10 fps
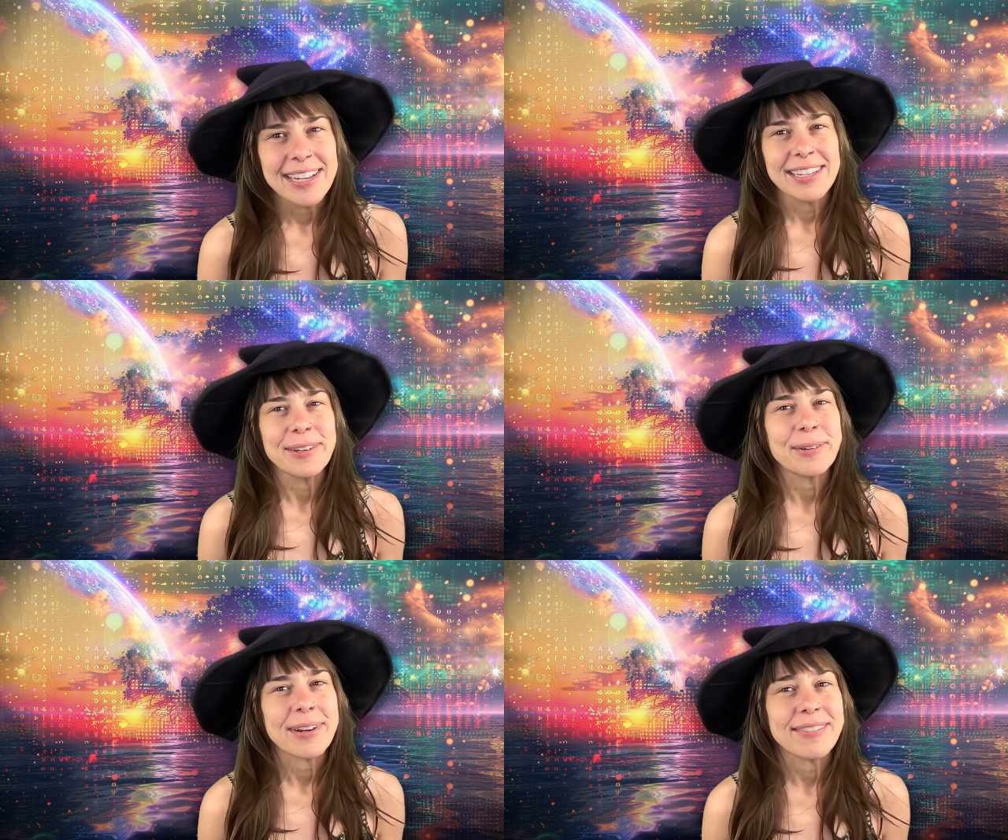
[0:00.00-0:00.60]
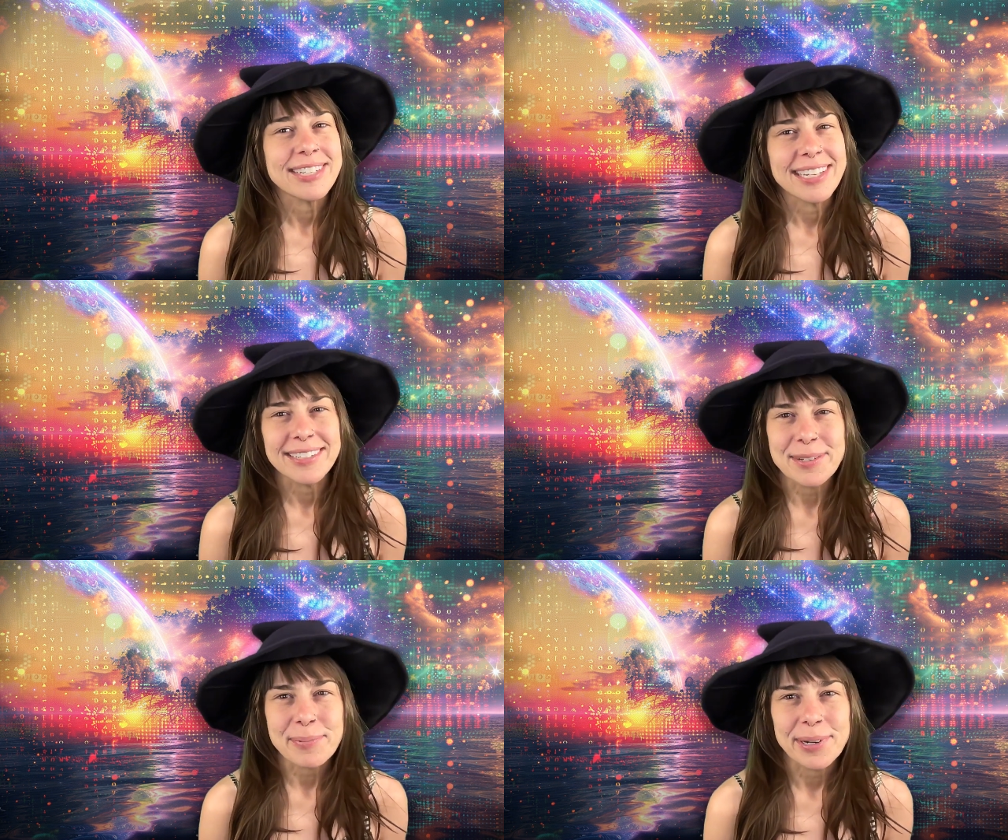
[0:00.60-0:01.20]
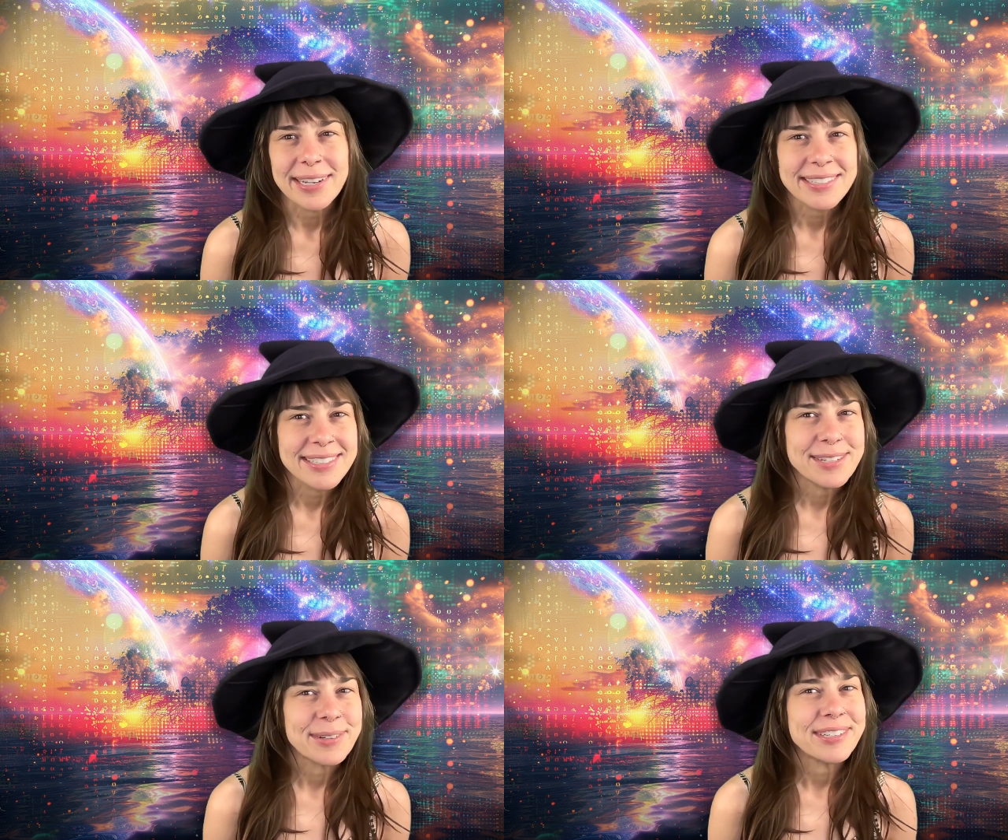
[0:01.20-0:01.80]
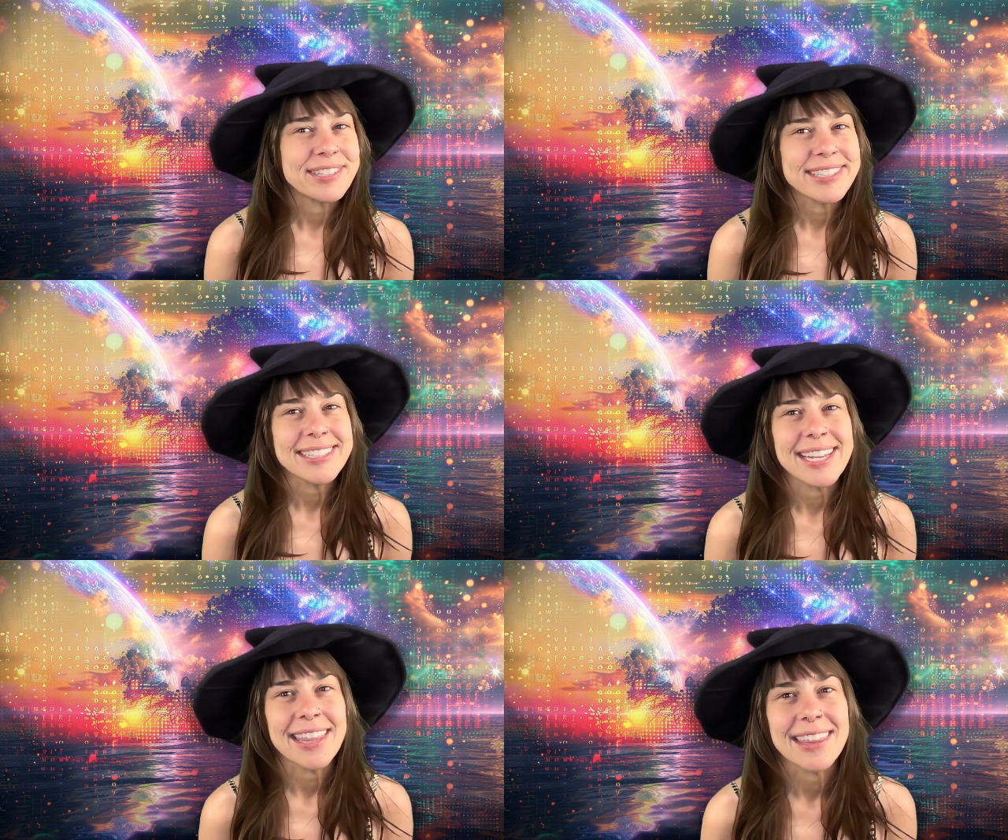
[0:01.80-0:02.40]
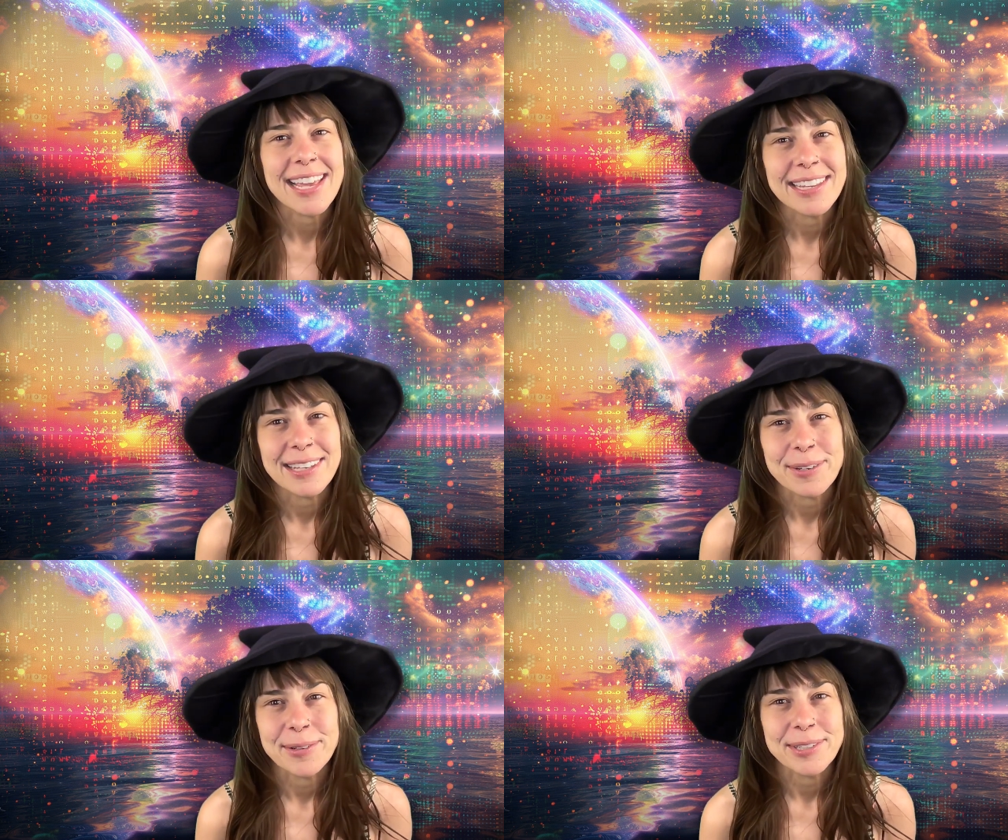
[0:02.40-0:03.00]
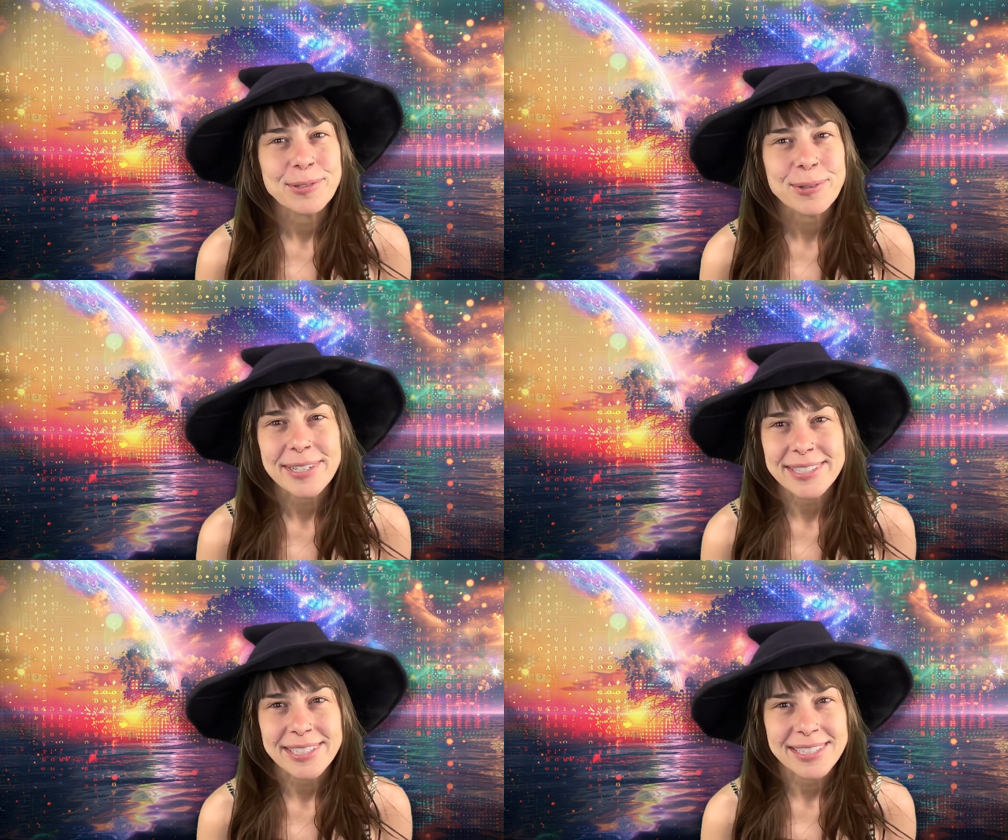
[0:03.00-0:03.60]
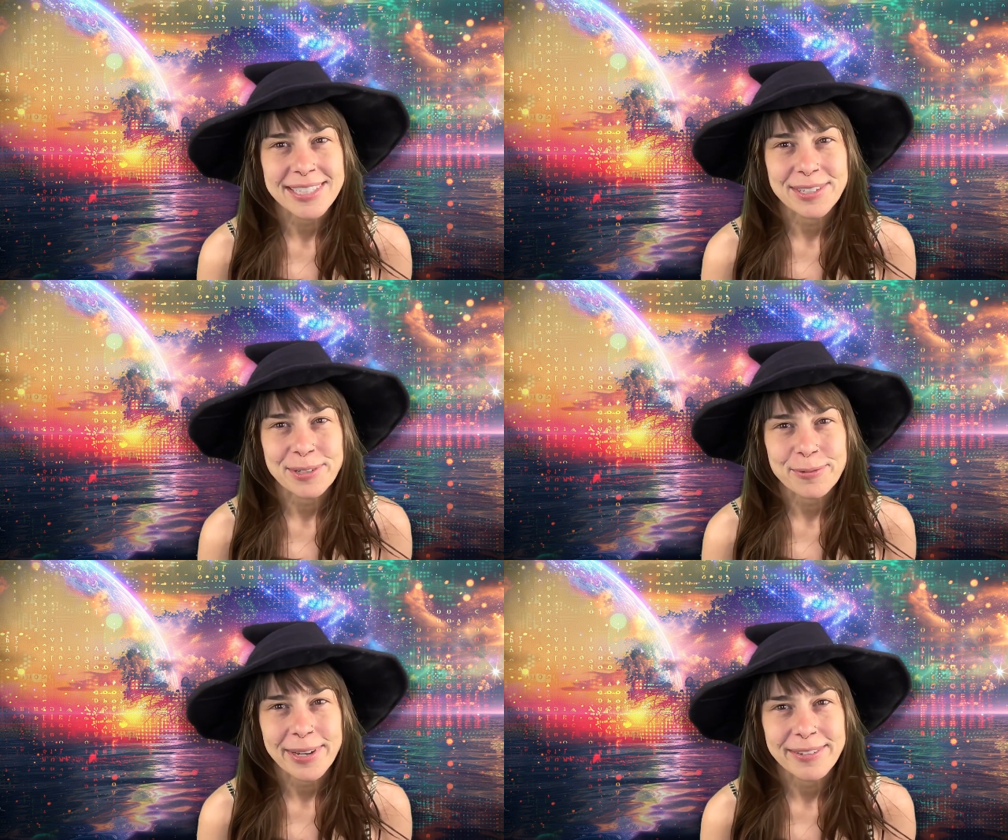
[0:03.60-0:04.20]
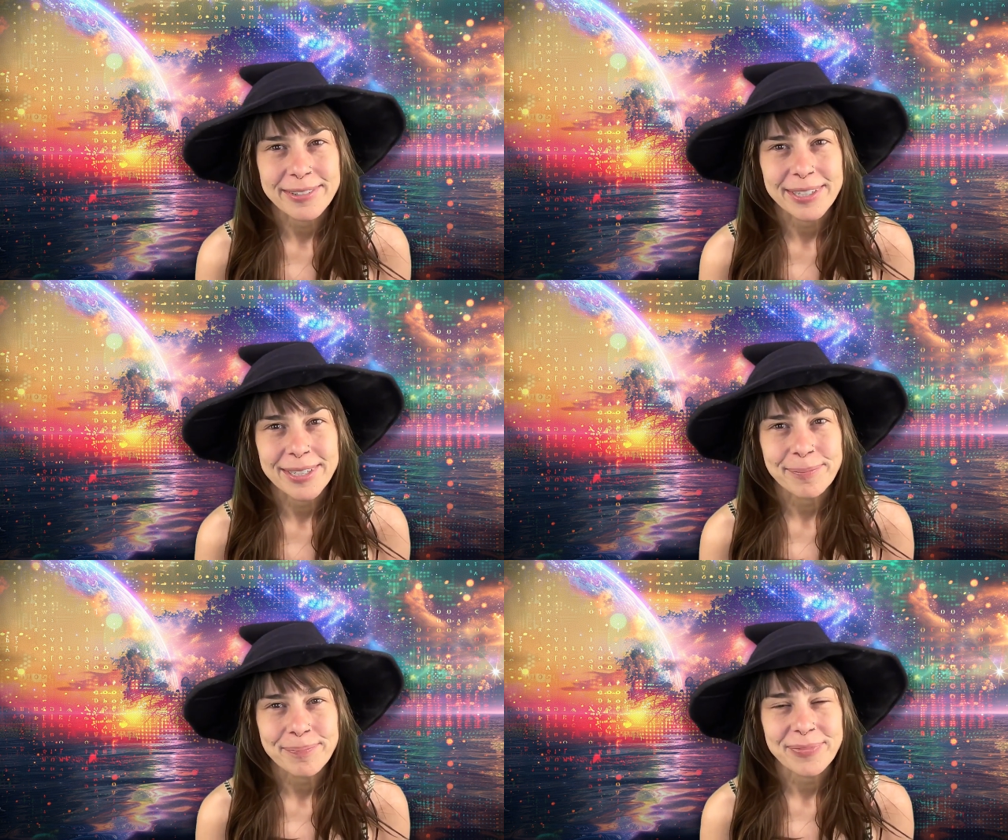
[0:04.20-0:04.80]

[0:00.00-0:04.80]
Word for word: You don't have to get depressed. You can just say thank you and trust it's in your favor.